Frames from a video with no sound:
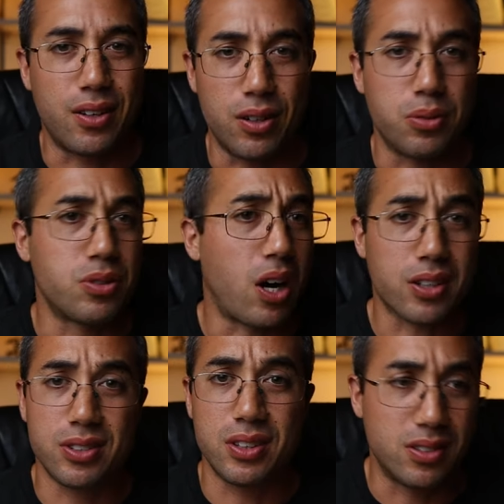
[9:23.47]
I don't know,
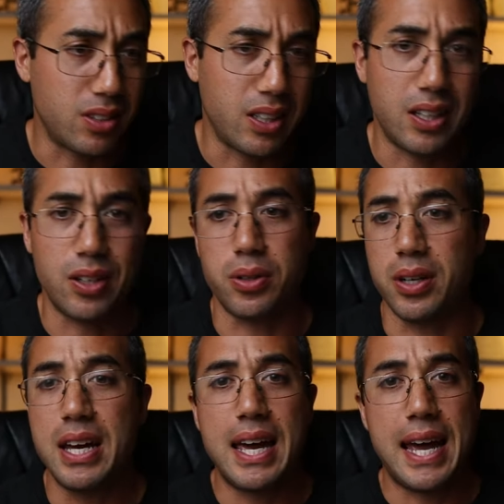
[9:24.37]
toxins in it
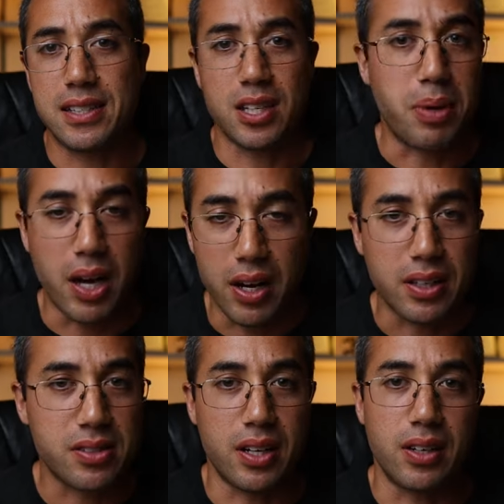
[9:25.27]
or
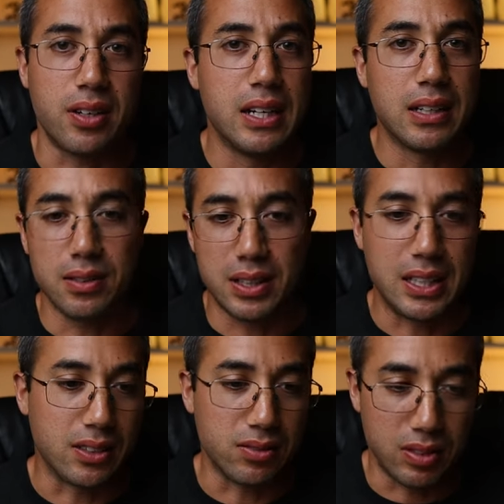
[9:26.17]
antibiotics that are
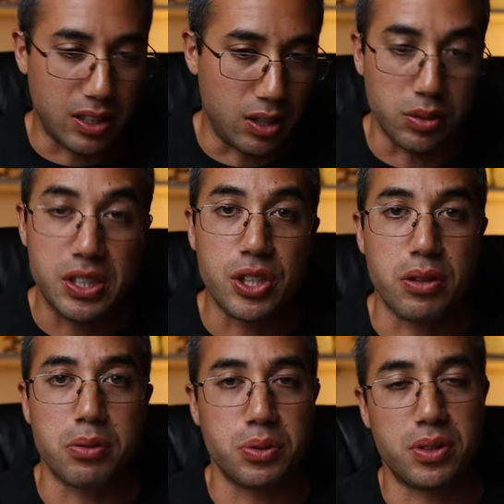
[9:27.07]
getting you know leaching
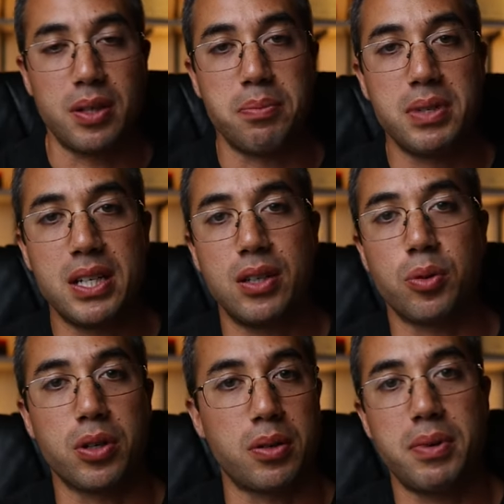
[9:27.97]
through into the meat
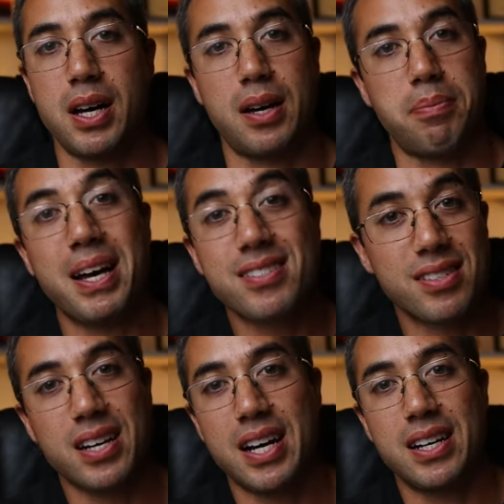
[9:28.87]
or uh,
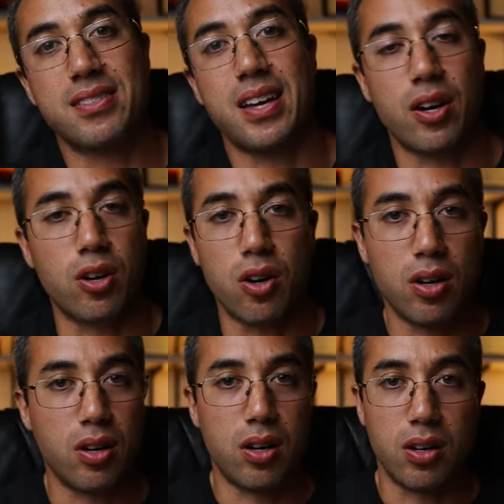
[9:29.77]
pesticides that are
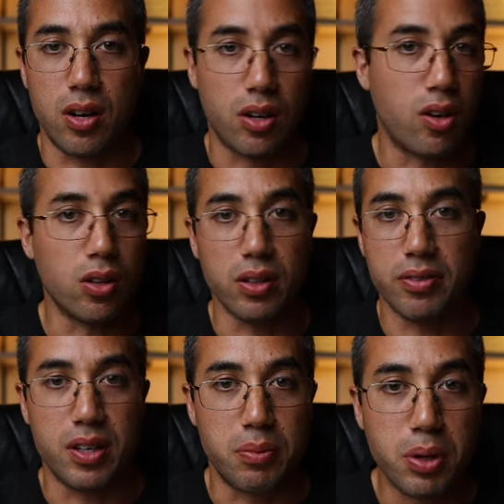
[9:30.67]
are on all
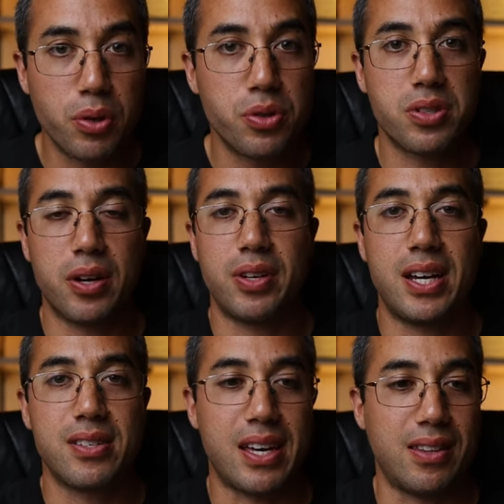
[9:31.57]
of the produce
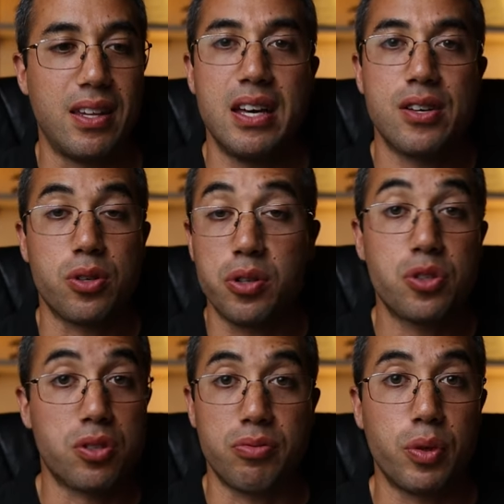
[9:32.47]
nowadays and so they
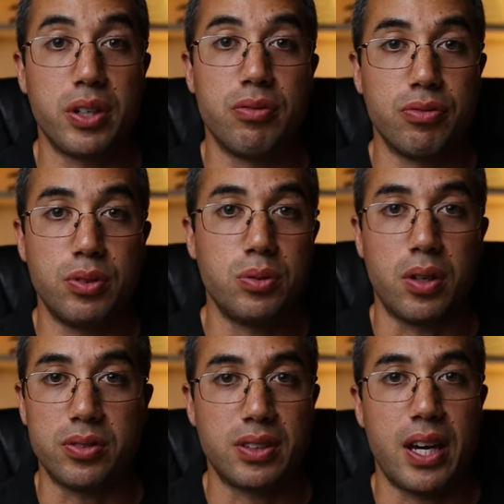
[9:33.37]
just avoid food
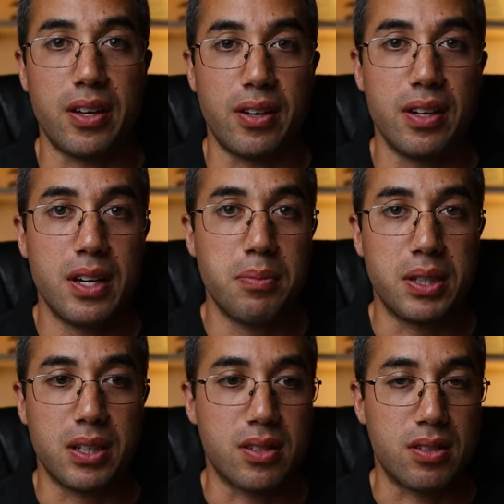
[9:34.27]
altogether
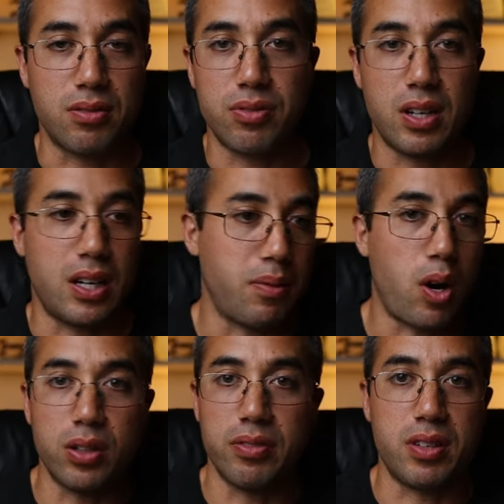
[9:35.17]
because of uh,
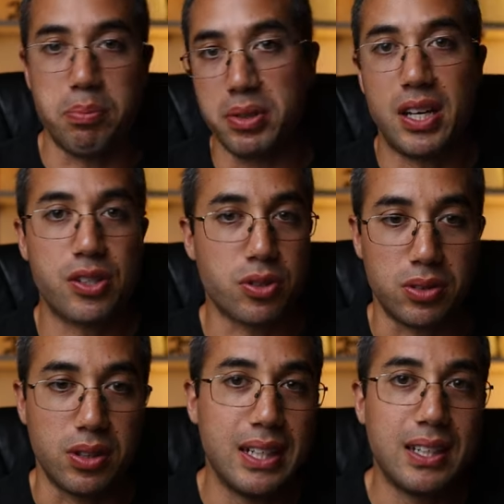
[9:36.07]
all of the
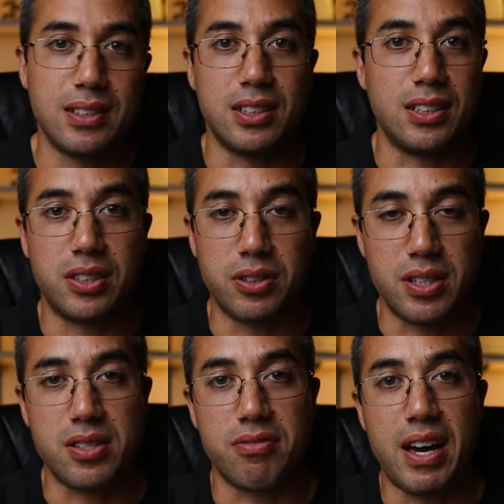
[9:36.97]
potential
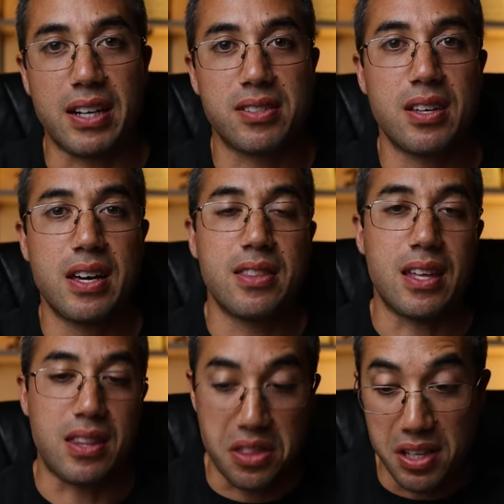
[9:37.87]
deleterious effects
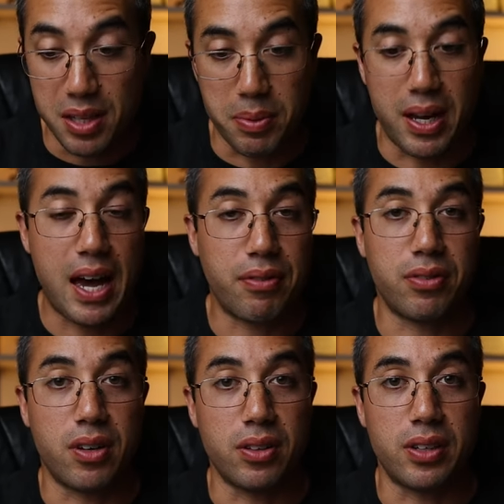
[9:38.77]
that they think they might have
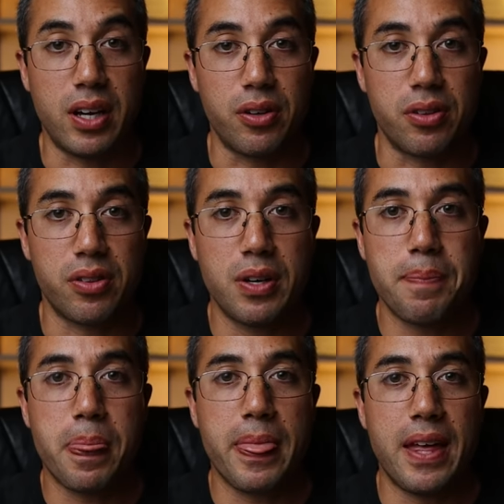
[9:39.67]
on their health
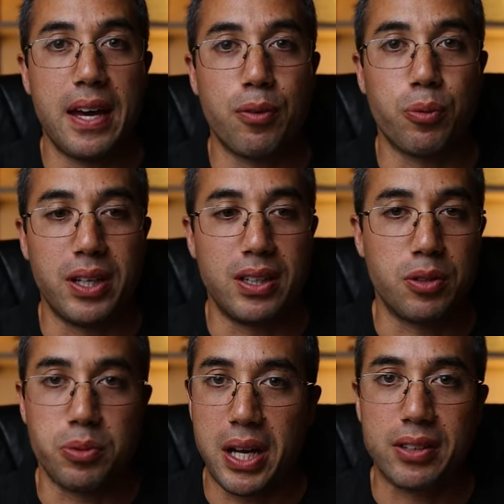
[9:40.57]
when
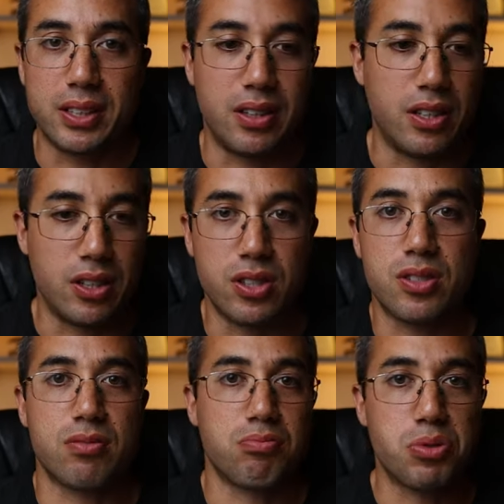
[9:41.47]
in reality they're
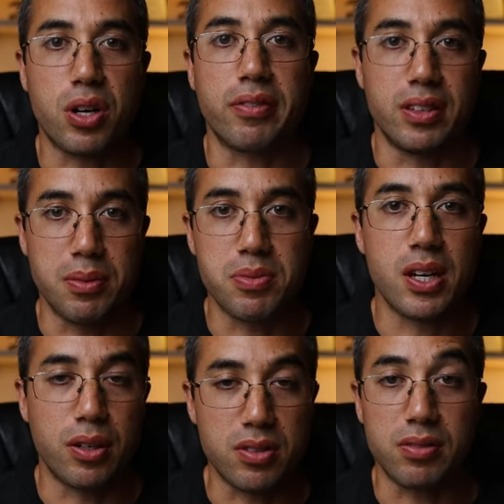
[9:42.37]
just starving
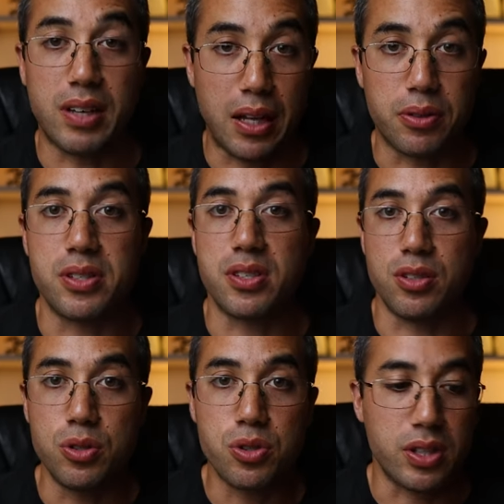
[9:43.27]
themselves of calories and
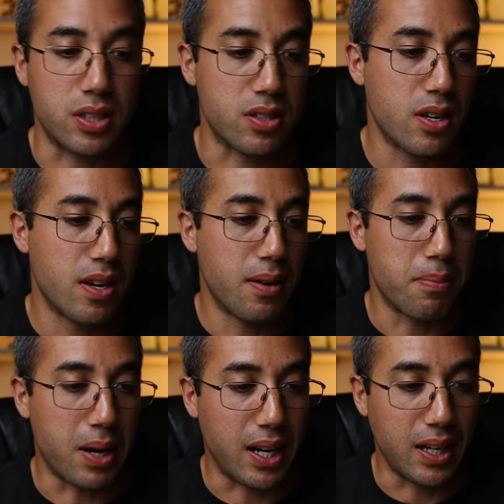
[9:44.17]
nutrients
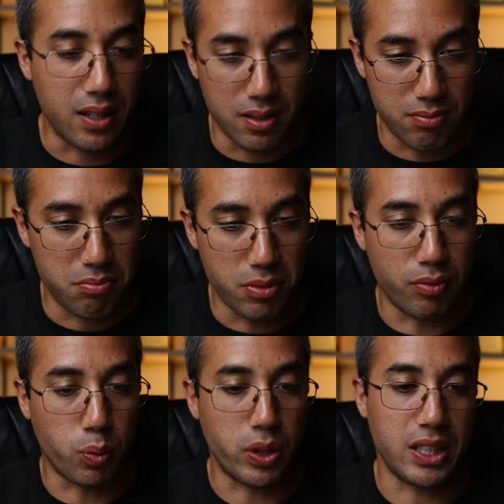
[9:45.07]
by
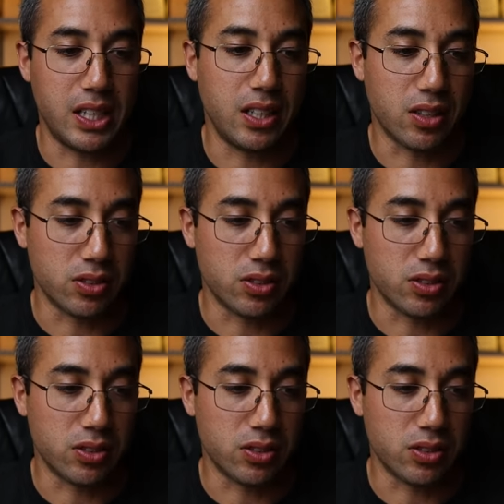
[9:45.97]
avoiding eating